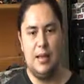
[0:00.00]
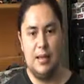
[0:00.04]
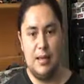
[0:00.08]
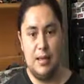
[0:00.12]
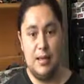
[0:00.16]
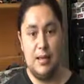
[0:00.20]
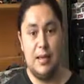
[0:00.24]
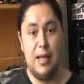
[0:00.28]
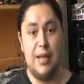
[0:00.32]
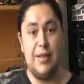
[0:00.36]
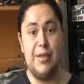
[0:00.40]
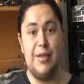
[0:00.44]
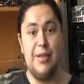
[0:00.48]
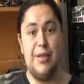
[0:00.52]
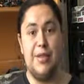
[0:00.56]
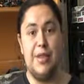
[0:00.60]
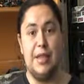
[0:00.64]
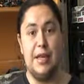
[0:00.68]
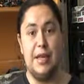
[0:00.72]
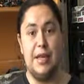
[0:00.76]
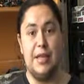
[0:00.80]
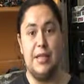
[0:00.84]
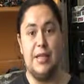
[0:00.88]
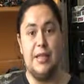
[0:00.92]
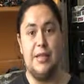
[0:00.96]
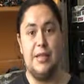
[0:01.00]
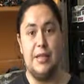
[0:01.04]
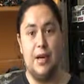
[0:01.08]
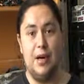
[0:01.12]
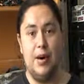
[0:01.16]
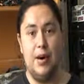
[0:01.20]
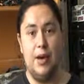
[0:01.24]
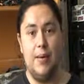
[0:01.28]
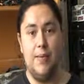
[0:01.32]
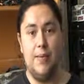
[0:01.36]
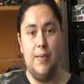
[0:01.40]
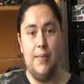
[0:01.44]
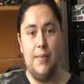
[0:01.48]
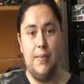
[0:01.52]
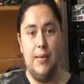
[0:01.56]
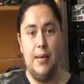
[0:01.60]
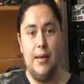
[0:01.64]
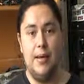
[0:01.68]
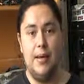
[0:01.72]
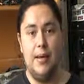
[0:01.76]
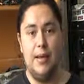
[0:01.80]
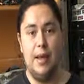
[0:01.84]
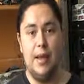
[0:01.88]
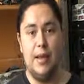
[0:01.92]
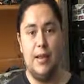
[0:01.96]
Another thing is time
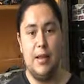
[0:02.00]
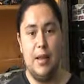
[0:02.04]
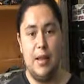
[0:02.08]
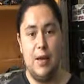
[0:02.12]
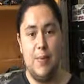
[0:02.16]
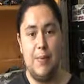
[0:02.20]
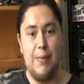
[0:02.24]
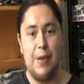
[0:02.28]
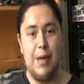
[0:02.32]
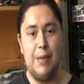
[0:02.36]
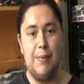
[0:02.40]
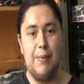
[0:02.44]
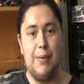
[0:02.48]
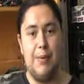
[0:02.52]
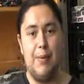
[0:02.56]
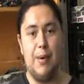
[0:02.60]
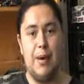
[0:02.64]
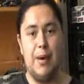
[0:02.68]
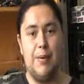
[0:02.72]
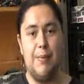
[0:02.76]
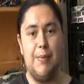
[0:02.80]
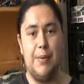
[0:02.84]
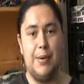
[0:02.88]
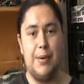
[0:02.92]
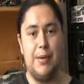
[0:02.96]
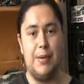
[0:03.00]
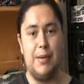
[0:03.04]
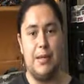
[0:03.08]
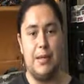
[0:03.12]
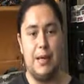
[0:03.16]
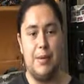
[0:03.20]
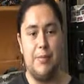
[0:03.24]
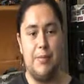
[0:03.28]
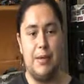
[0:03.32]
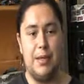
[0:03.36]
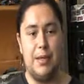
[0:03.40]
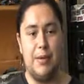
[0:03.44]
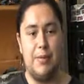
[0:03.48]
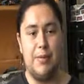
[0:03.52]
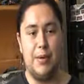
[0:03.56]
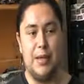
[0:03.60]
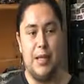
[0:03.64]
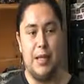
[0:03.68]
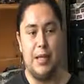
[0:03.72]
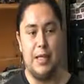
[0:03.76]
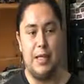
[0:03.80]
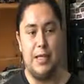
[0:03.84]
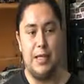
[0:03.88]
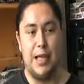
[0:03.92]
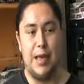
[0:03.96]
a lot of people want to build something when
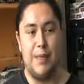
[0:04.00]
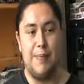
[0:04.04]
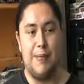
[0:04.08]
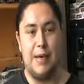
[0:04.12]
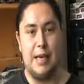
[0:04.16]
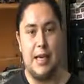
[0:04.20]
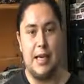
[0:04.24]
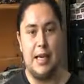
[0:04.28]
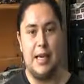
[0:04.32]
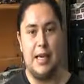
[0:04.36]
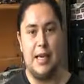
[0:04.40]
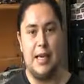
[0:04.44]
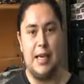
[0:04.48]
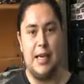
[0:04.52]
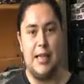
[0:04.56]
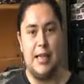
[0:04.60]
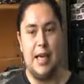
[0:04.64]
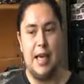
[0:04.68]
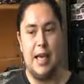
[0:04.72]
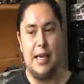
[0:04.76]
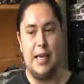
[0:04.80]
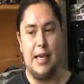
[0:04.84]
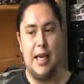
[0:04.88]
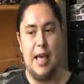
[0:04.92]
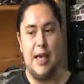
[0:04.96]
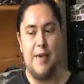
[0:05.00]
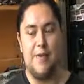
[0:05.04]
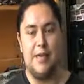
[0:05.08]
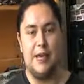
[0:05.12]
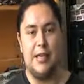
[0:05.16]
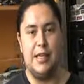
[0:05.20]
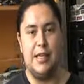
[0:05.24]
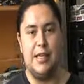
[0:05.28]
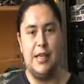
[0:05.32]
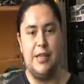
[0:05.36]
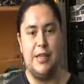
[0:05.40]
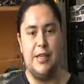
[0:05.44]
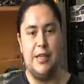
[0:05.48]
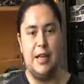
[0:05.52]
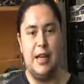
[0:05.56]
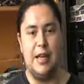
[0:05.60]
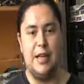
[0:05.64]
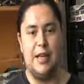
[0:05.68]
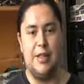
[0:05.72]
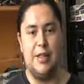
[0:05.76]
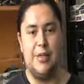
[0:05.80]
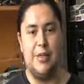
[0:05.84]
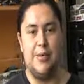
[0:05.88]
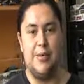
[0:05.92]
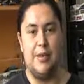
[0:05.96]
they're snapping a kit. They can have a kit done
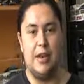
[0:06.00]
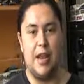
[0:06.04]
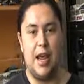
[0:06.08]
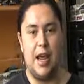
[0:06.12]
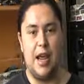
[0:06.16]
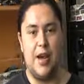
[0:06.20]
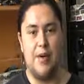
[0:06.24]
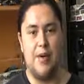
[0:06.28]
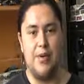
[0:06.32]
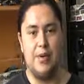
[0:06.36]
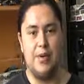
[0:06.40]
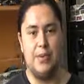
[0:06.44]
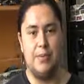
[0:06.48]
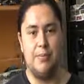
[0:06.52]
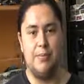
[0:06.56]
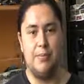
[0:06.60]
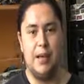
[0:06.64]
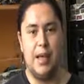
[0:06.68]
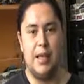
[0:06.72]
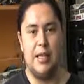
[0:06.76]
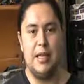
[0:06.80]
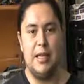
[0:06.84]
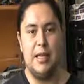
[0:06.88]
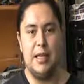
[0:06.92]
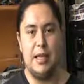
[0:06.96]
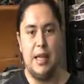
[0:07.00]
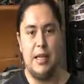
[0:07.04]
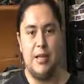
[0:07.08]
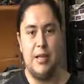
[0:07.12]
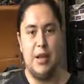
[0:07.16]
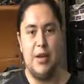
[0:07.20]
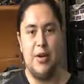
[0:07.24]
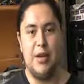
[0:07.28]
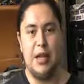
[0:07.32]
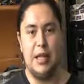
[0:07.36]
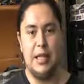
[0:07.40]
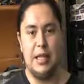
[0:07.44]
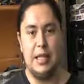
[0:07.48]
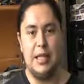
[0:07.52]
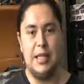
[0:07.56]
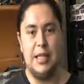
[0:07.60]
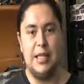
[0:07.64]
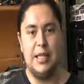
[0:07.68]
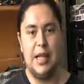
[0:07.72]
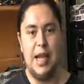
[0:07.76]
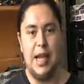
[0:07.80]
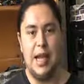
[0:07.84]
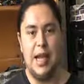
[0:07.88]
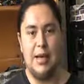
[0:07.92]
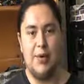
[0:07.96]
in three hours. And then they don't
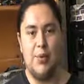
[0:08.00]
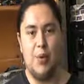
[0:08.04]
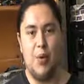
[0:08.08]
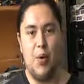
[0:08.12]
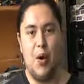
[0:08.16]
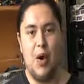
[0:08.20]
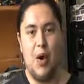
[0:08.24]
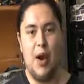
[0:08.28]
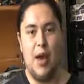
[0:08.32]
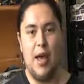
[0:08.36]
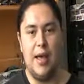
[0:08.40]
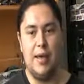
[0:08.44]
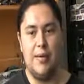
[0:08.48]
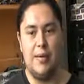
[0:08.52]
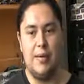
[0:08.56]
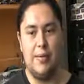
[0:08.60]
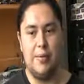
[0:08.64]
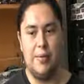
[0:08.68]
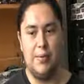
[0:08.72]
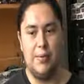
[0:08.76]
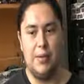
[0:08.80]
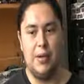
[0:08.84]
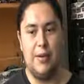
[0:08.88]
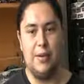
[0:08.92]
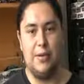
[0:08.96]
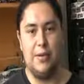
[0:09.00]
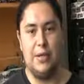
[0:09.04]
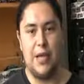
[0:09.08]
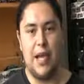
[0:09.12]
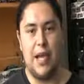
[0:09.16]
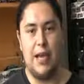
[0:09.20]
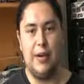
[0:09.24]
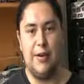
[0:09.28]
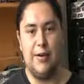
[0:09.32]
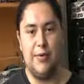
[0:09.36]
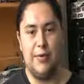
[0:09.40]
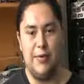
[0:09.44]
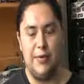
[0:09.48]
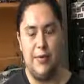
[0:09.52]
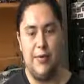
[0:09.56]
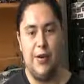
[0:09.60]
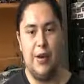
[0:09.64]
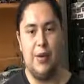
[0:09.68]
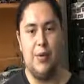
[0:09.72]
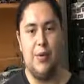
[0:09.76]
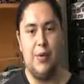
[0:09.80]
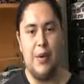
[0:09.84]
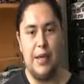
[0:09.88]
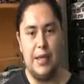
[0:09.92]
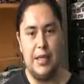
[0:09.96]
understand why it'll take three
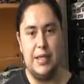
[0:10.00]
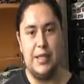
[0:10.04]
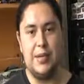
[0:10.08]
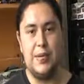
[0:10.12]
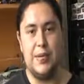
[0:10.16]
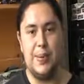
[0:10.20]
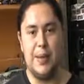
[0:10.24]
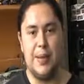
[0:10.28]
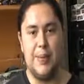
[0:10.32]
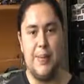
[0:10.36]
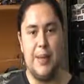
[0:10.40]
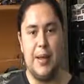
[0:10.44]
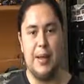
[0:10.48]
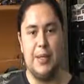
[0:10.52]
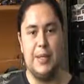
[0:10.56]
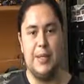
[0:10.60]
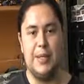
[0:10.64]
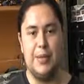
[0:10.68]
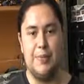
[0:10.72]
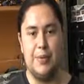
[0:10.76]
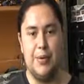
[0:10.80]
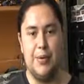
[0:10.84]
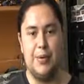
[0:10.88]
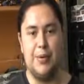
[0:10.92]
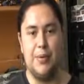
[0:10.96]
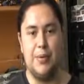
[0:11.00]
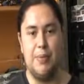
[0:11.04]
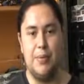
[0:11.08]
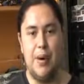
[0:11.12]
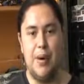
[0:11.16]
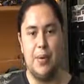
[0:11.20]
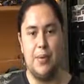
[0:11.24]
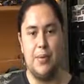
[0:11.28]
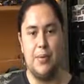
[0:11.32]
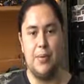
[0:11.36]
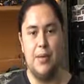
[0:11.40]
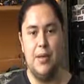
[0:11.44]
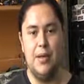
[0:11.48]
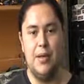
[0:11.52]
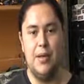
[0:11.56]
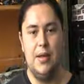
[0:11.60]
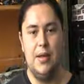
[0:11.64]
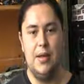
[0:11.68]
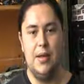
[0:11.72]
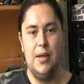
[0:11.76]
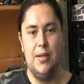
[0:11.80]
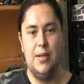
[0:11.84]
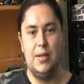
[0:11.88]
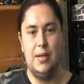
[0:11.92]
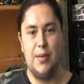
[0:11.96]
weeks, three months to build the model.
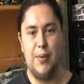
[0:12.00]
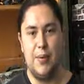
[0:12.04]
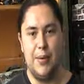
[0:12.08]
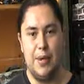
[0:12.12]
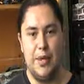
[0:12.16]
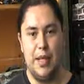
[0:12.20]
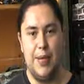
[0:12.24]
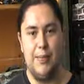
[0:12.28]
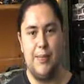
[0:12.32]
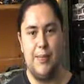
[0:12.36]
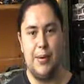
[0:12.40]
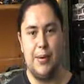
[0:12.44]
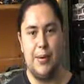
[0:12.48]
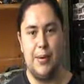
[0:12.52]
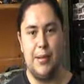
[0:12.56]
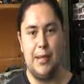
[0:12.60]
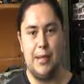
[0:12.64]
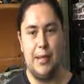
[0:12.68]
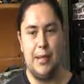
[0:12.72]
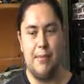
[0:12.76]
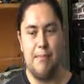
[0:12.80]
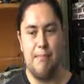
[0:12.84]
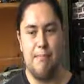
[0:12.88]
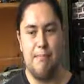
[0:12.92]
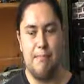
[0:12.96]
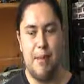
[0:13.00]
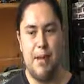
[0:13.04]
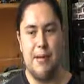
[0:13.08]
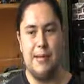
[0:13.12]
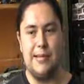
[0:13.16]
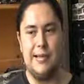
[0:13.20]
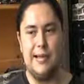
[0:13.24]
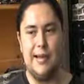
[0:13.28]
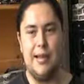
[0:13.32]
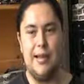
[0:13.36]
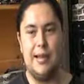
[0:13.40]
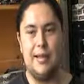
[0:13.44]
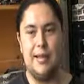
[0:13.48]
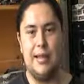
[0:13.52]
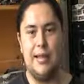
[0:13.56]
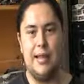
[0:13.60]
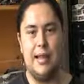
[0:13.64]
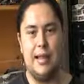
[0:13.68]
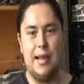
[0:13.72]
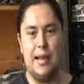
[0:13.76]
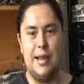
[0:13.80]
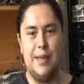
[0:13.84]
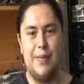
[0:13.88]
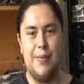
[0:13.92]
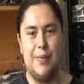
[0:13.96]
So when they're building it, most likely
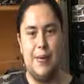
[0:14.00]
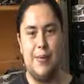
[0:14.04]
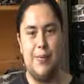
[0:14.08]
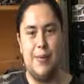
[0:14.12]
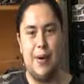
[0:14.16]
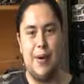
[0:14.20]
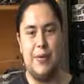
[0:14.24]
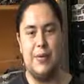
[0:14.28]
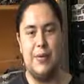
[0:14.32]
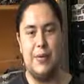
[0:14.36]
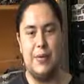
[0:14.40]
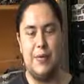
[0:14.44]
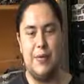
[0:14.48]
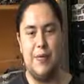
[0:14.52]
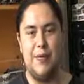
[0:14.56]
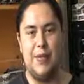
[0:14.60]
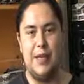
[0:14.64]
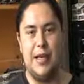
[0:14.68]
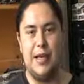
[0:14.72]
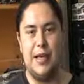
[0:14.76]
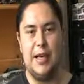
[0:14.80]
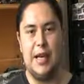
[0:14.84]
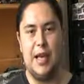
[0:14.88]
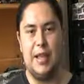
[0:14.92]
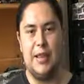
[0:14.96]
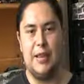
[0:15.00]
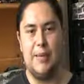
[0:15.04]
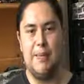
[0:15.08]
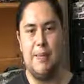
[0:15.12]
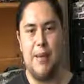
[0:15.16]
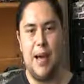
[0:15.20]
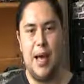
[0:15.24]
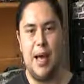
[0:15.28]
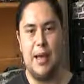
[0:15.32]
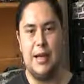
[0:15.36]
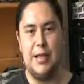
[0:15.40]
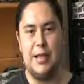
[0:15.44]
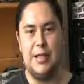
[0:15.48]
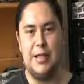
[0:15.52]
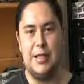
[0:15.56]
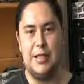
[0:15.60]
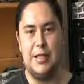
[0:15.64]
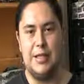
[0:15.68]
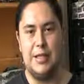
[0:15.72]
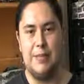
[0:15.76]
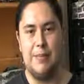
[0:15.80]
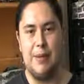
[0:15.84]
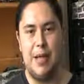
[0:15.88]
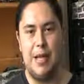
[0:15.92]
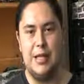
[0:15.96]
they're going to be rushing with their Gundam markers and
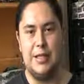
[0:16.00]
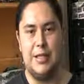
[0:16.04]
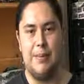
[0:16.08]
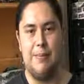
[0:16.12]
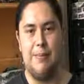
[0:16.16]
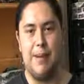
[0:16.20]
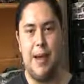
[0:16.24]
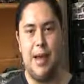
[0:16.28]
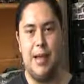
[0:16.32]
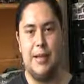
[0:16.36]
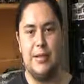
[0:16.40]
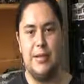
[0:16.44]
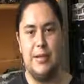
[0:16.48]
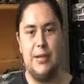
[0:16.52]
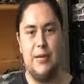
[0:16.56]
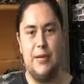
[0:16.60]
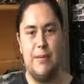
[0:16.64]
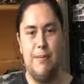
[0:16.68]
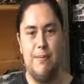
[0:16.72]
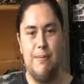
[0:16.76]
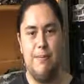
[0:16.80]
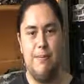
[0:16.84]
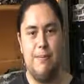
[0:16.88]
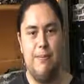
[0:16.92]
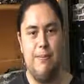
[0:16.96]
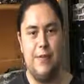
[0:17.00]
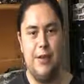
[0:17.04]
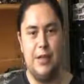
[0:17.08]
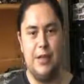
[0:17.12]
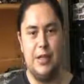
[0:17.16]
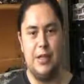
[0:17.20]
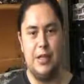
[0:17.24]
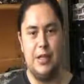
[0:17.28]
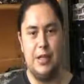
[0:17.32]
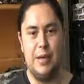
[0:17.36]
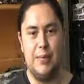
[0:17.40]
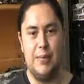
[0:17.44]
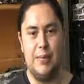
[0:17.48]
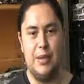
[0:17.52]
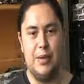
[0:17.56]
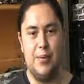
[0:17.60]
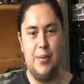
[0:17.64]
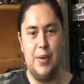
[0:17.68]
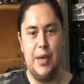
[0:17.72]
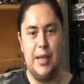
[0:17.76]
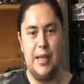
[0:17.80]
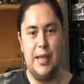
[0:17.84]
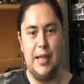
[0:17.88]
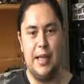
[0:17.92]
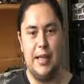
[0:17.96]
splashing paint on them, finishing them in the
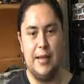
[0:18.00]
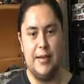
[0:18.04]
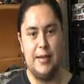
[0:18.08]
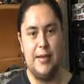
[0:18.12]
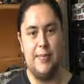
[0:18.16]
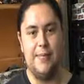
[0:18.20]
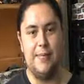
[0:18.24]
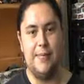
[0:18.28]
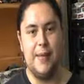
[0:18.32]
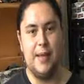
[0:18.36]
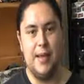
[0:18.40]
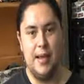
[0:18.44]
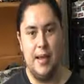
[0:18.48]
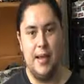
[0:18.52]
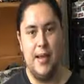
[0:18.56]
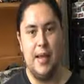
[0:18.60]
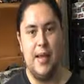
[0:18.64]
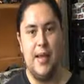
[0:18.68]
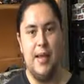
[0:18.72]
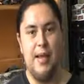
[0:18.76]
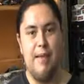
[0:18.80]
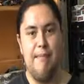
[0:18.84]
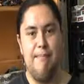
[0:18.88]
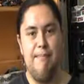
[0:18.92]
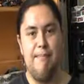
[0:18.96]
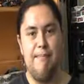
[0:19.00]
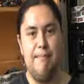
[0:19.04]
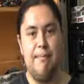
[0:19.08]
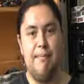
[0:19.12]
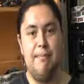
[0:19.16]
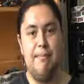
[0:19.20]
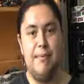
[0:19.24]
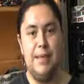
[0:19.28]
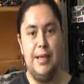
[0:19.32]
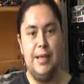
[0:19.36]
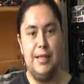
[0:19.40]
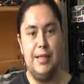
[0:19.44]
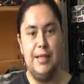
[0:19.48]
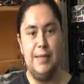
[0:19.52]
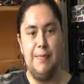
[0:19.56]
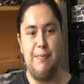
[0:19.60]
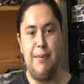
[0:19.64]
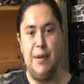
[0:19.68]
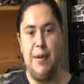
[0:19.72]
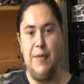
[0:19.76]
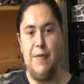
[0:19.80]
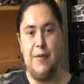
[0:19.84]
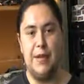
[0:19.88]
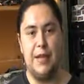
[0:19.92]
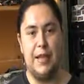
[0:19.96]
weekend. This is
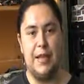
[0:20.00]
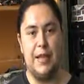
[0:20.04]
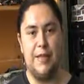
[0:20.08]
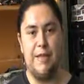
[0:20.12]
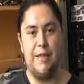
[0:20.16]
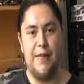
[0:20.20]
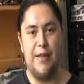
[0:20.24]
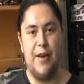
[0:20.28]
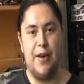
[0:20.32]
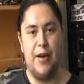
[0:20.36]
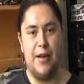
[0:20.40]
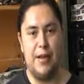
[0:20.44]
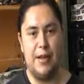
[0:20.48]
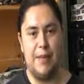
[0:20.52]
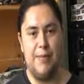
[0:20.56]
perfectly fine.